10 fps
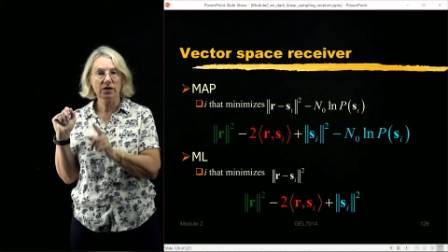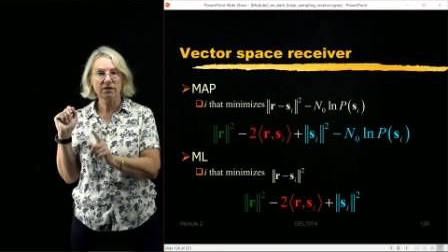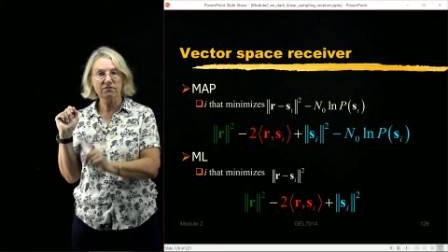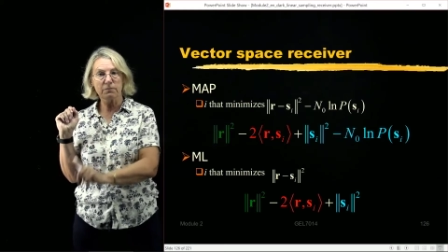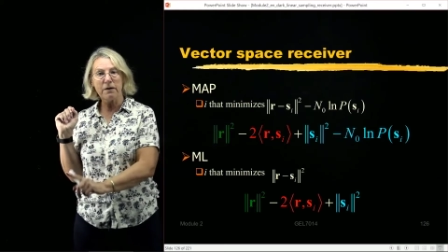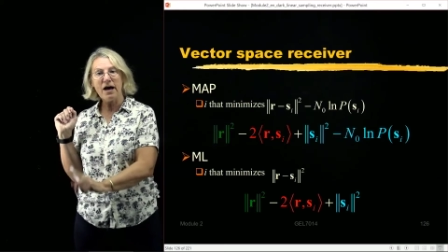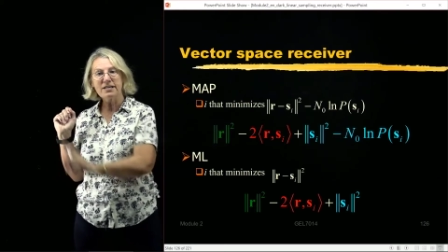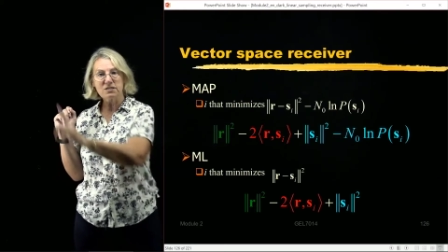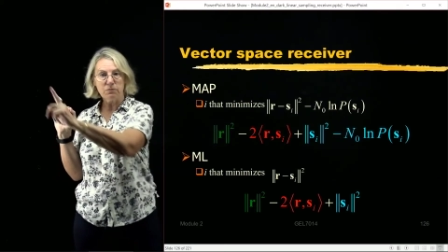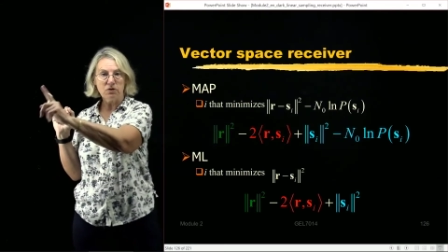of the
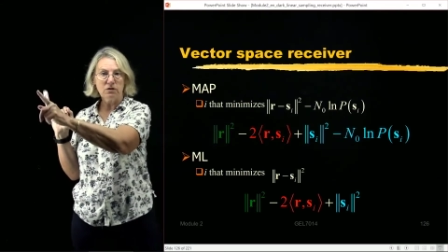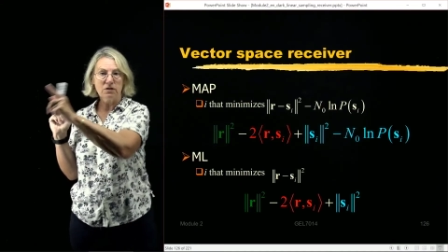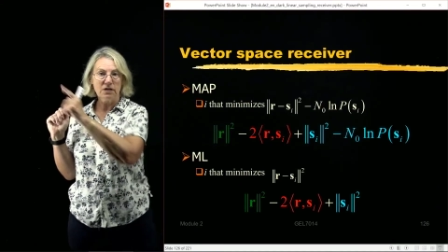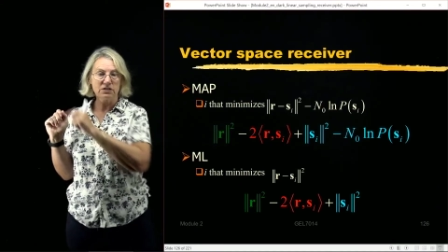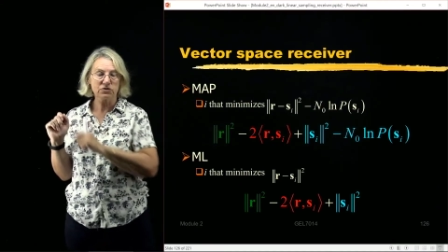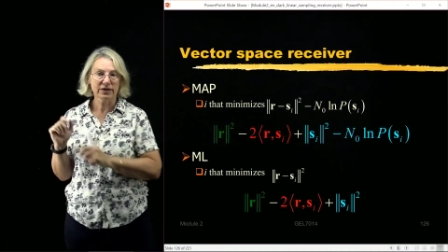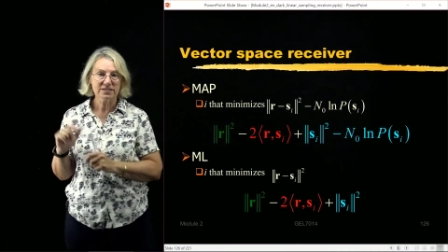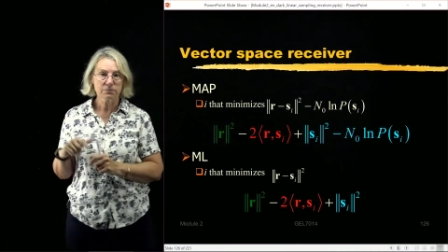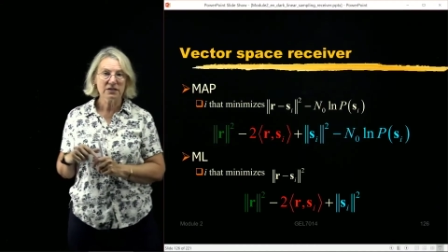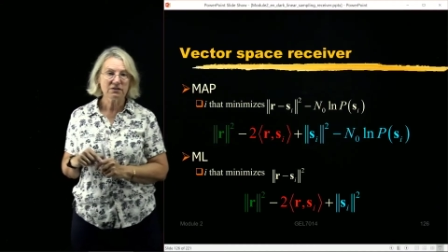possible
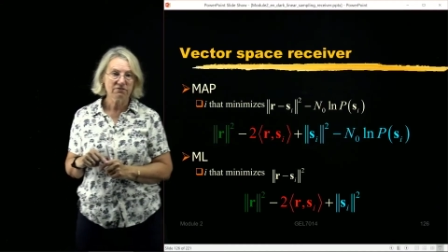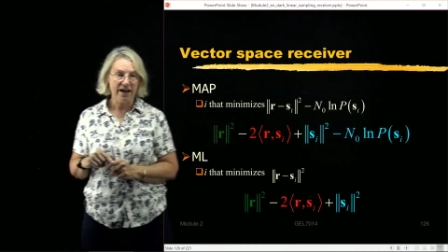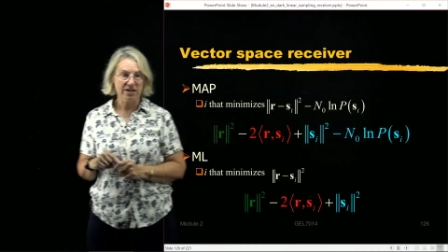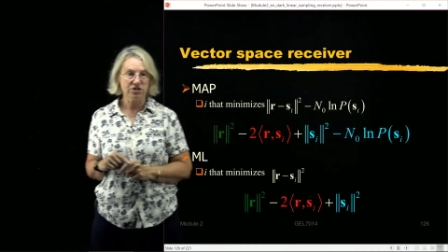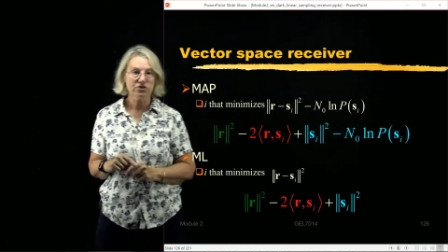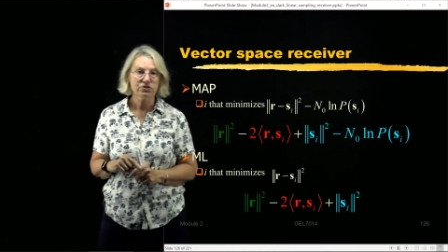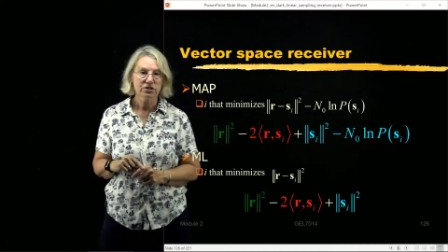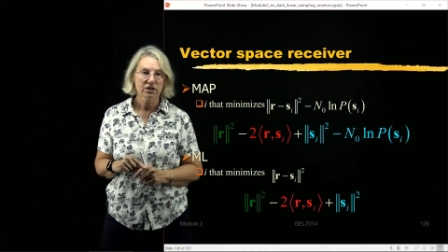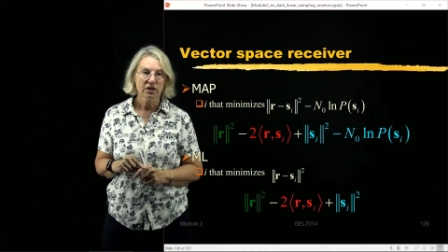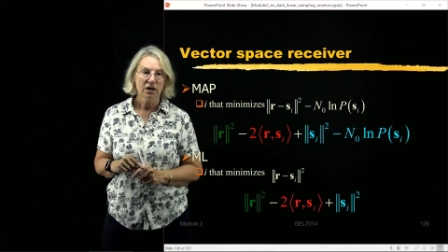transmitted vectors
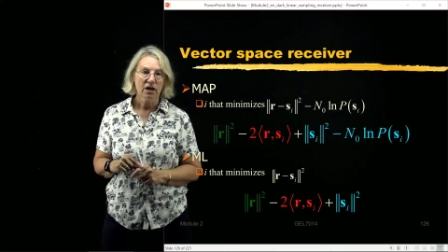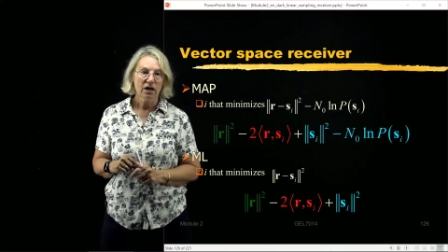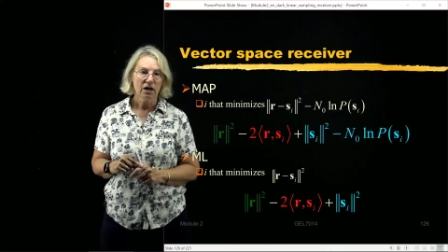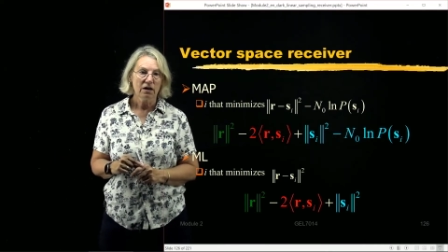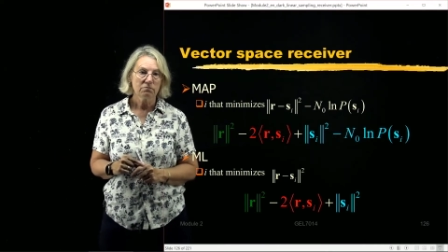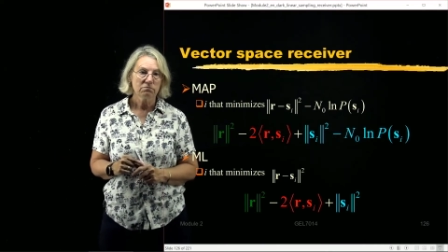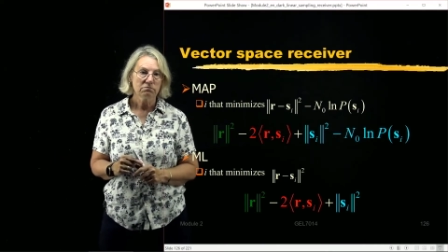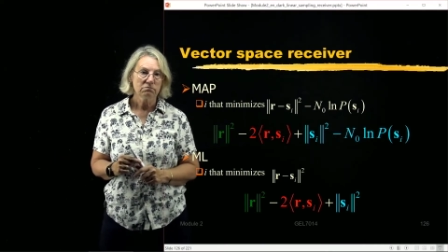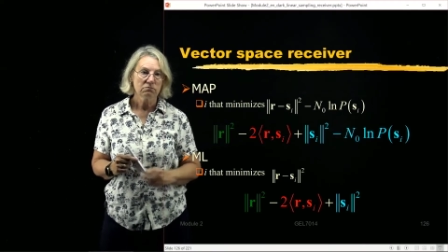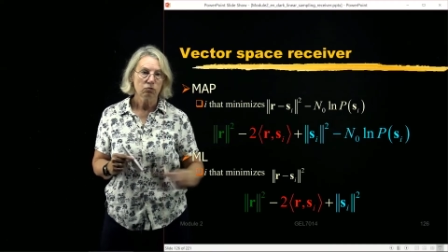
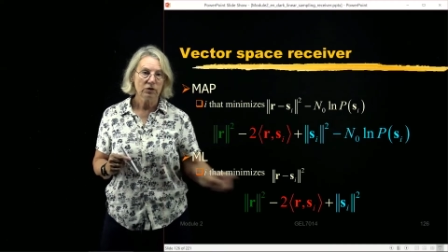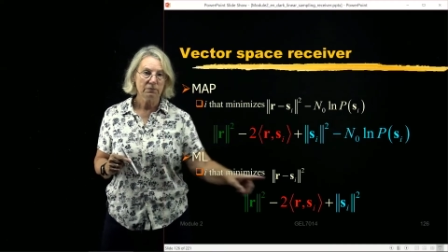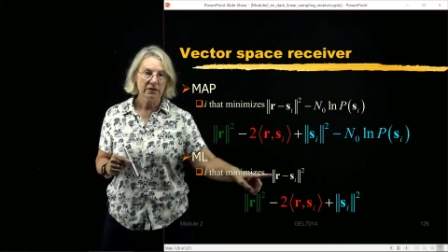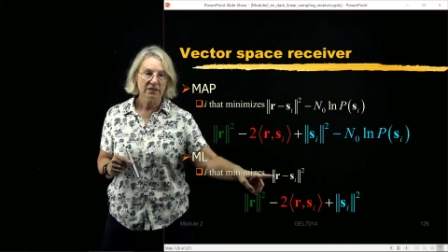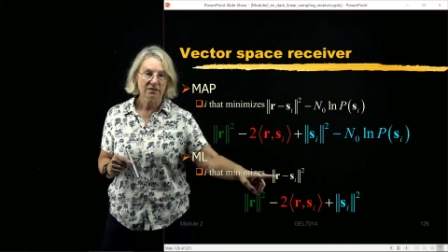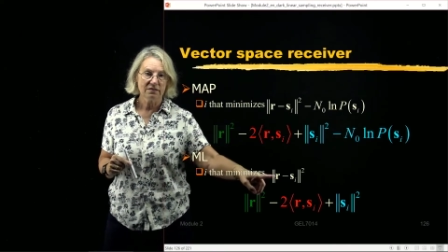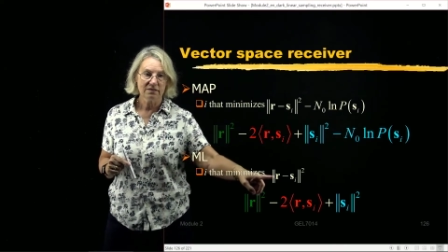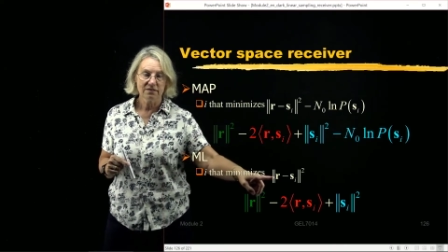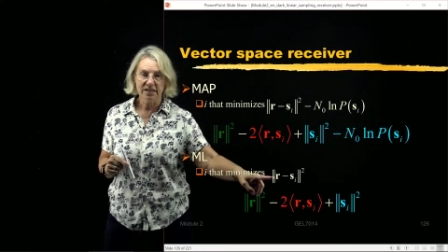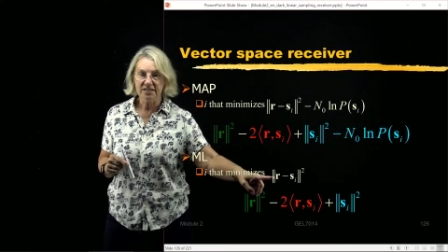would be
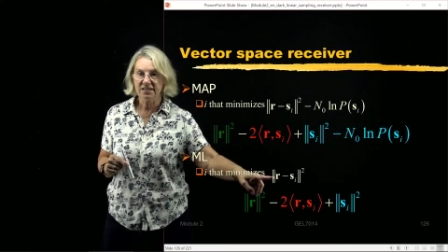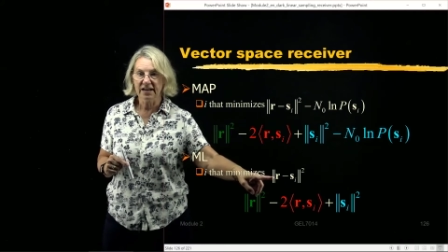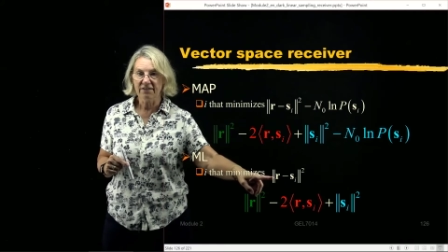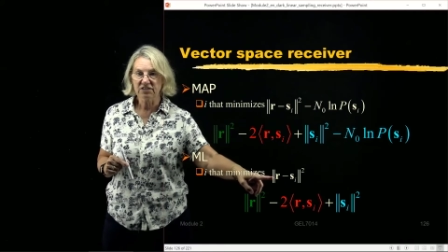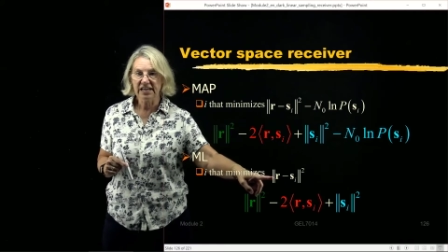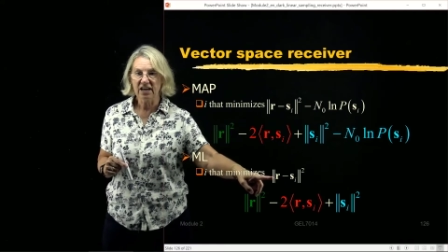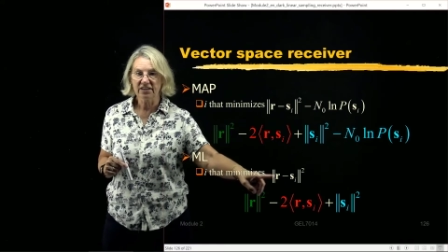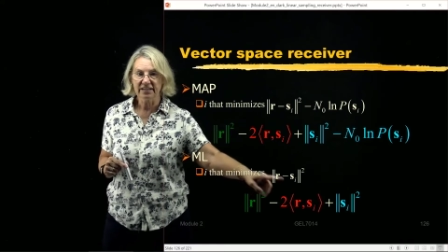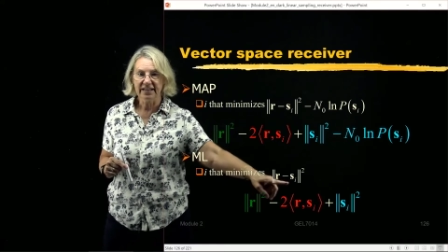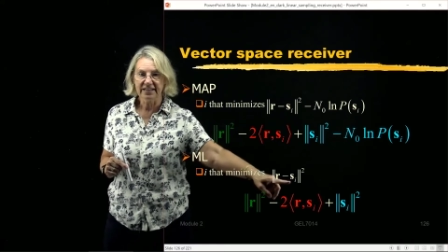this. I'd have to
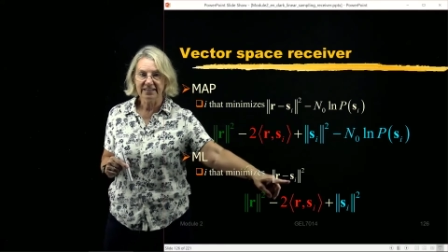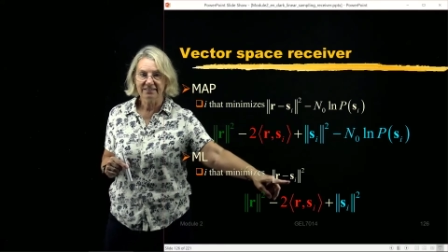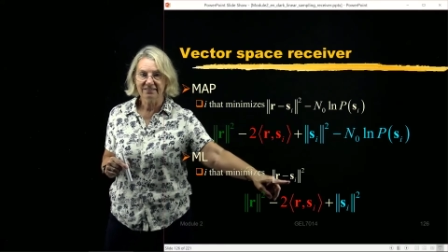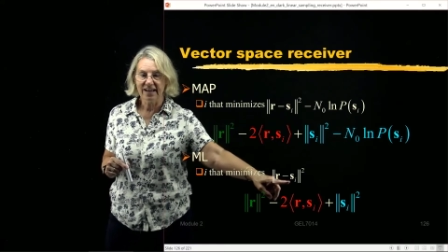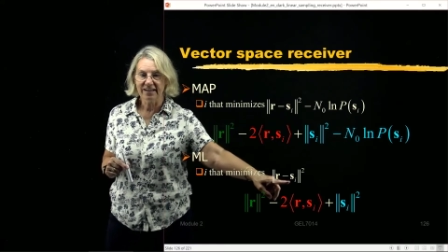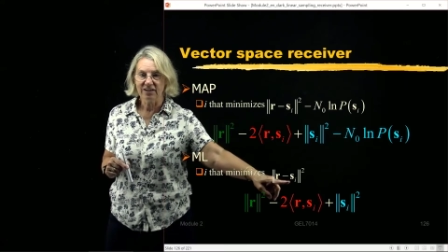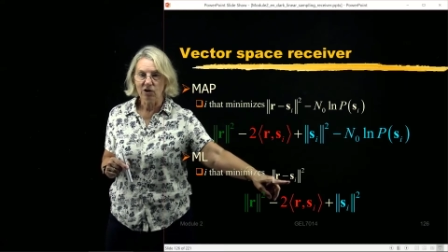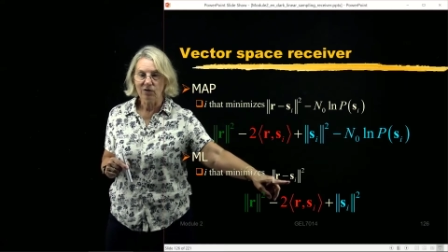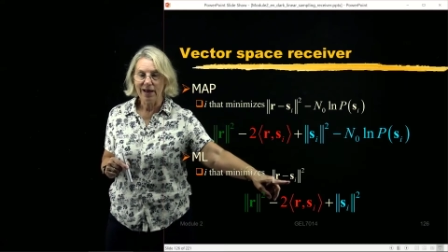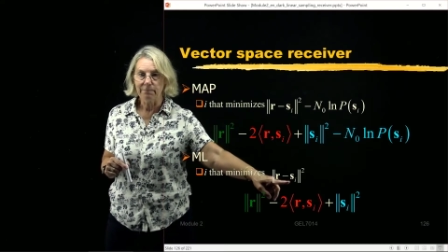calculate it,
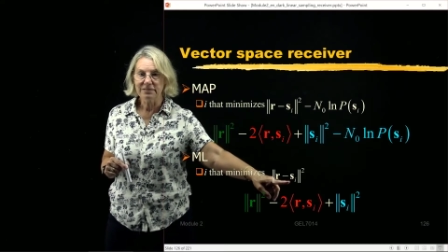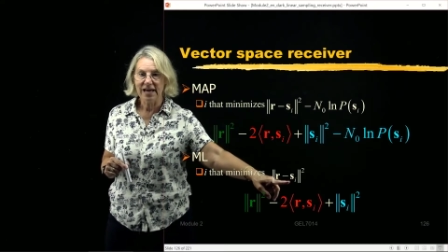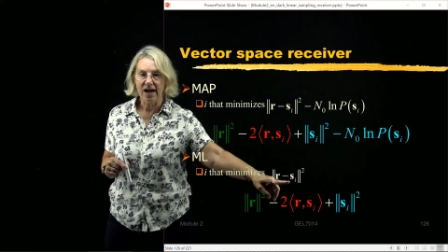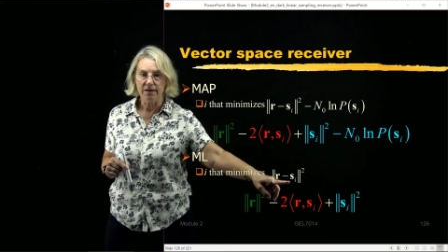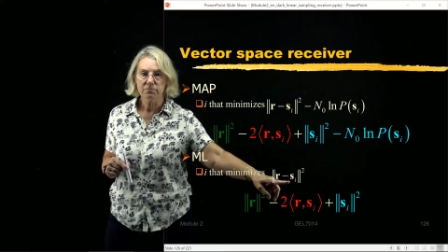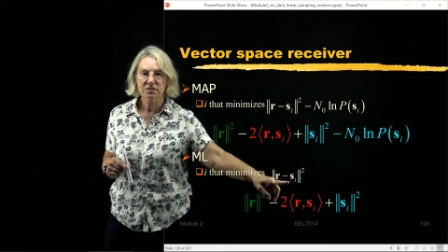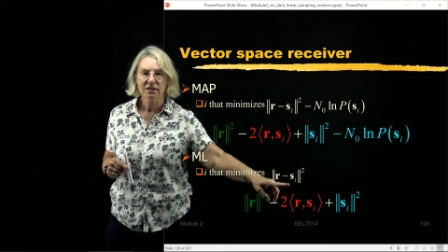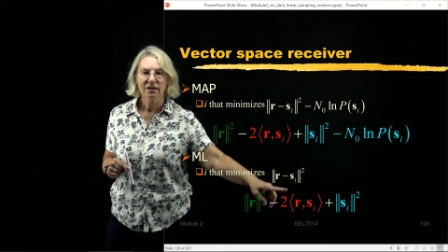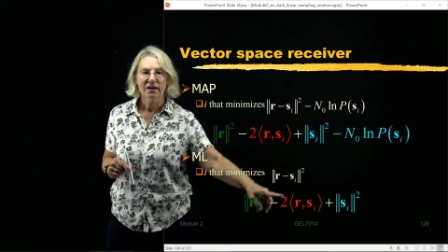m times.